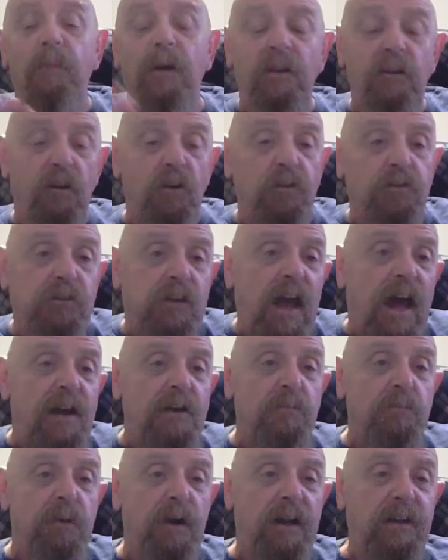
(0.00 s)
a little
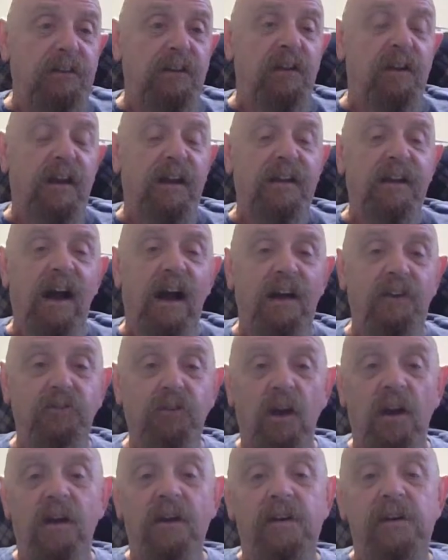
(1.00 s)
scatterbrained today, guys.
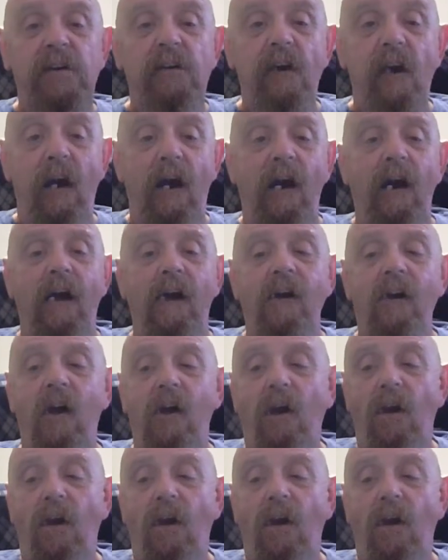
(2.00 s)
I